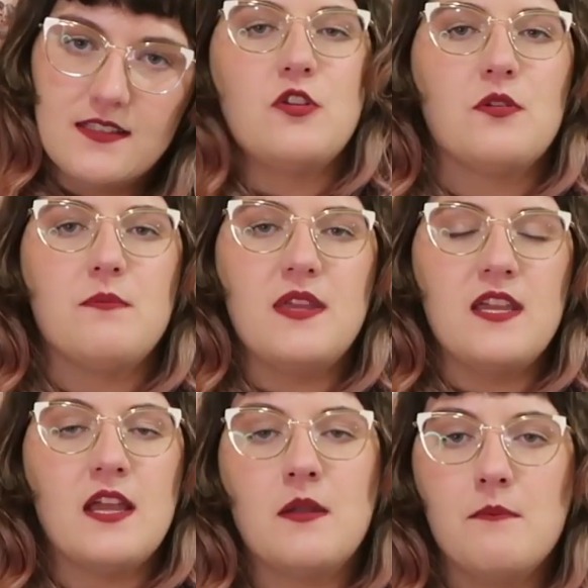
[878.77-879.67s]
You can
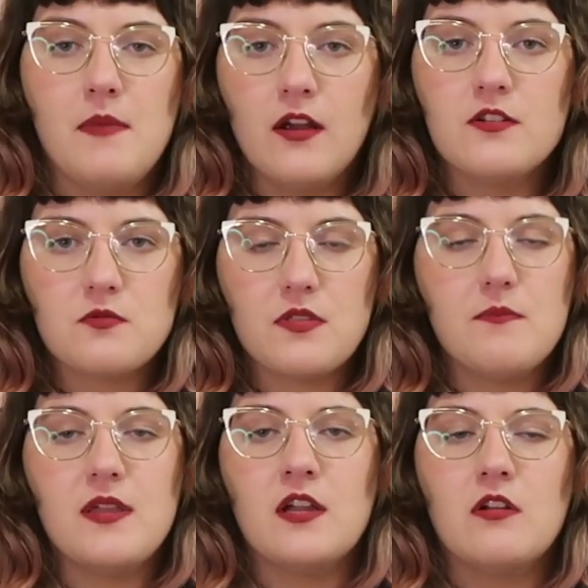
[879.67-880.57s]
be in a marriage with a
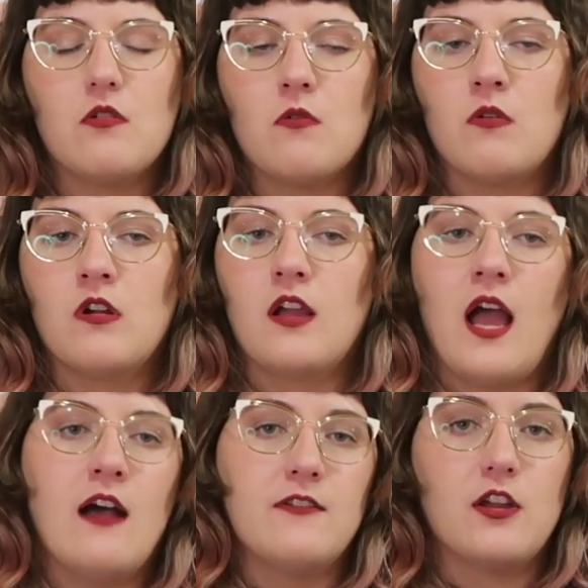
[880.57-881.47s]
beard or
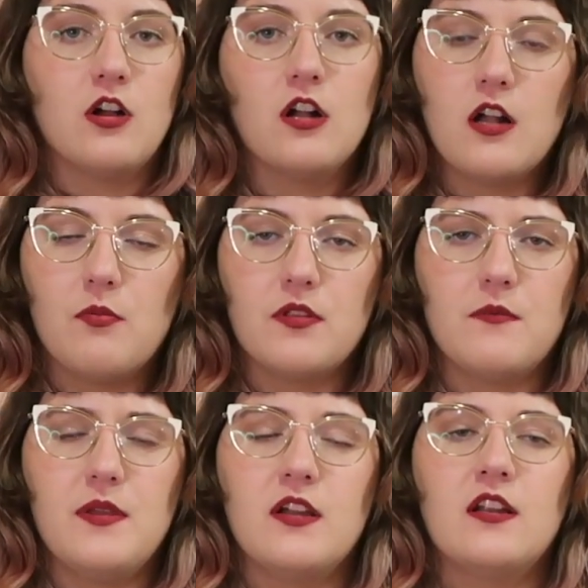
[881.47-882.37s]
have like a hookup with a
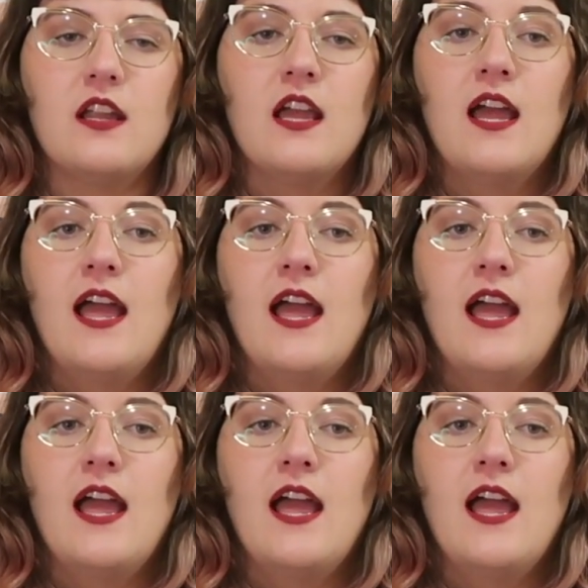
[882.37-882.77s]
beard